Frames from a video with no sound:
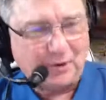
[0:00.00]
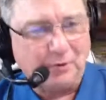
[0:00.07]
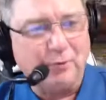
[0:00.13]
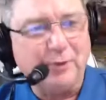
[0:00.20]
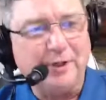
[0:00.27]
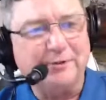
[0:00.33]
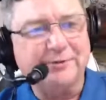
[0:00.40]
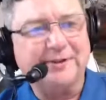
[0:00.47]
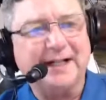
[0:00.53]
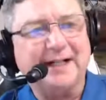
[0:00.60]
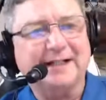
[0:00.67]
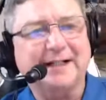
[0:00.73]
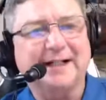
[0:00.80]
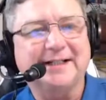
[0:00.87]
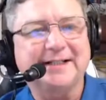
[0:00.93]
Well,
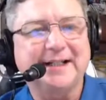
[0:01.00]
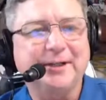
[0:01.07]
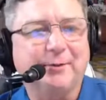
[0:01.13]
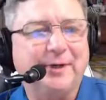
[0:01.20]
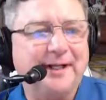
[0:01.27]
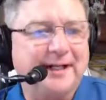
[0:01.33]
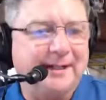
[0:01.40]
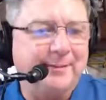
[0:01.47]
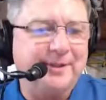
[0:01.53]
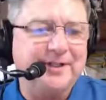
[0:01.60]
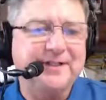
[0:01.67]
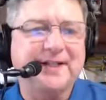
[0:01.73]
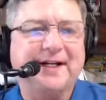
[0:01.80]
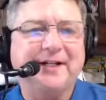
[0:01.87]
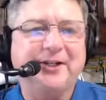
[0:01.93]
Doc, I tell you what, I'm going to
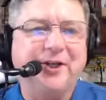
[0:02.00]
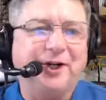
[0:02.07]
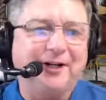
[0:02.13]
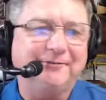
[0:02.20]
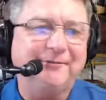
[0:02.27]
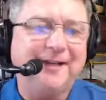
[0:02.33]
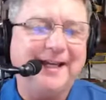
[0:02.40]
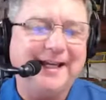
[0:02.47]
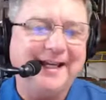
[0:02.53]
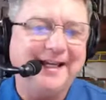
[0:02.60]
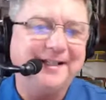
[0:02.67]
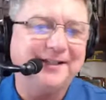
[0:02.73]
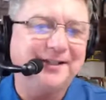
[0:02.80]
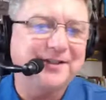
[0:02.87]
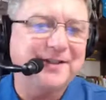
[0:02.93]
sign you off
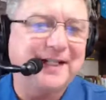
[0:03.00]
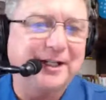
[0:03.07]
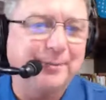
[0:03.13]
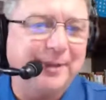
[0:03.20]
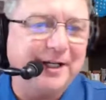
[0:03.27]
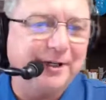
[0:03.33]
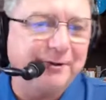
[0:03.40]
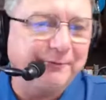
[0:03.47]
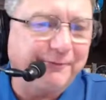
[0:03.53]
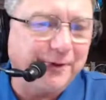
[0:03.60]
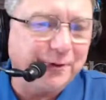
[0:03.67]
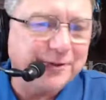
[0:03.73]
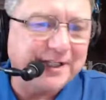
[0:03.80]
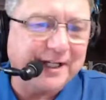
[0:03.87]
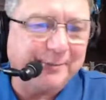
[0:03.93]
and say goodbye to the
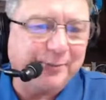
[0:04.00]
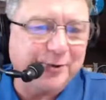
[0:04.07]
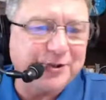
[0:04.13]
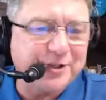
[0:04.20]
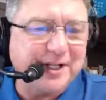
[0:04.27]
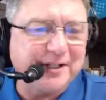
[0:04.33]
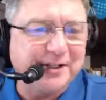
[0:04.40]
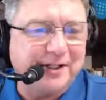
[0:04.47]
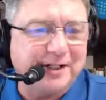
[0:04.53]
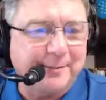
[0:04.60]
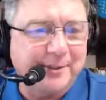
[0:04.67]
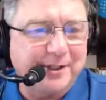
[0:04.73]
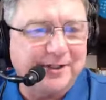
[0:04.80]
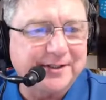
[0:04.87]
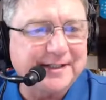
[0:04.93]
folks. I appreciate you
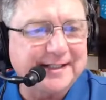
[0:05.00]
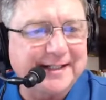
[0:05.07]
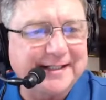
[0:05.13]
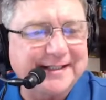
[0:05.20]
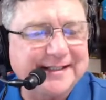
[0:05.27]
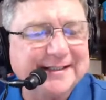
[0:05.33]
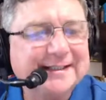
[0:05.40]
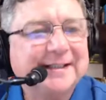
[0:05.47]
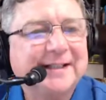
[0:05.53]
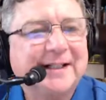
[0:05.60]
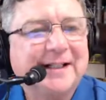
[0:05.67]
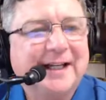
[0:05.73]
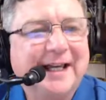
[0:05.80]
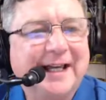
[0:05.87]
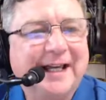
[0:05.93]
coming on tonight.
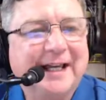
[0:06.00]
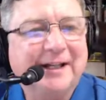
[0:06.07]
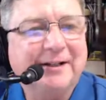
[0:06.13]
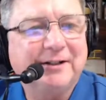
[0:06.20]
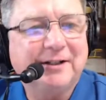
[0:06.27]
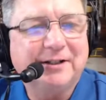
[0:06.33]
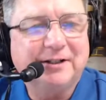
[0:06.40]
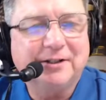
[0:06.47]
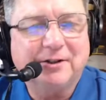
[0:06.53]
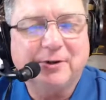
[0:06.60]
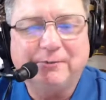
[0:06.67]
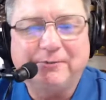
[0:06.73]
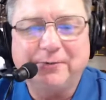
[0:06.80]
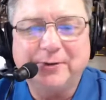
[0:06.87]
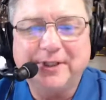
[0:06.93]
And
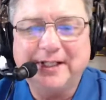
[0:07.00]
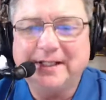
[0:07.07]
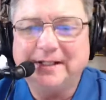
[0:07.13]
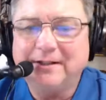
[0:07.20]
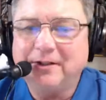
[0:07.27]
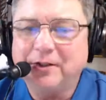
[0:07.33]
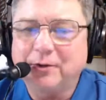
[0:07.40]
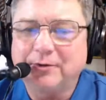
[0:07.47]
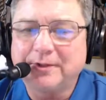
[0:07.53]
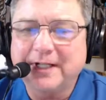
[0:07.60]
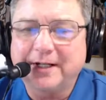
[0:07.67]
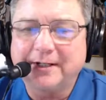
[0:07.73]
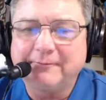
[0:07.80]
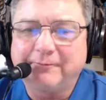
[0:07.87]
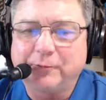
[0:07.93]
hopefully you're
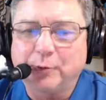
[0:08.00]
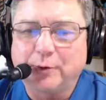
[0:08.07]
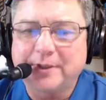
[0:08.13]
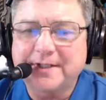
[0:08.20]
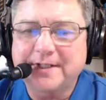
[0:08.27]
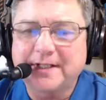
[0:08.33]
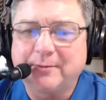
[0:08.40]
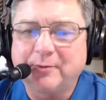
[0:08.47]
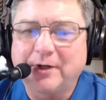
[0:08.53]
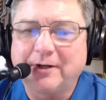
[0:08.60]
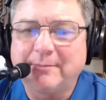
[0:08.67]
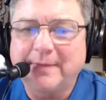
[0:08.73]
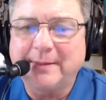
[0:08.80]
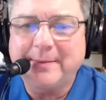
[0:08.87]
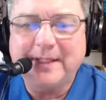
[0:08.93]
down in Florida somewhere,
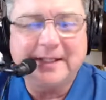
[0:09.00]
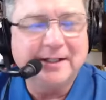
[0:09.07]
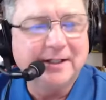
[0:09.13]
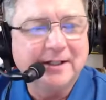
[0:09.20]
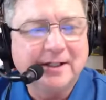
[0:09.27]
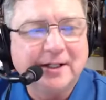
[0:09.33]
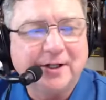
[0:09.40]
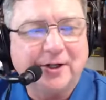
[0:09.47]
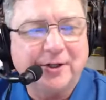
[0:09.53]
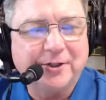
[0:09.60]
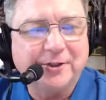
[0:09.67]
maybe on a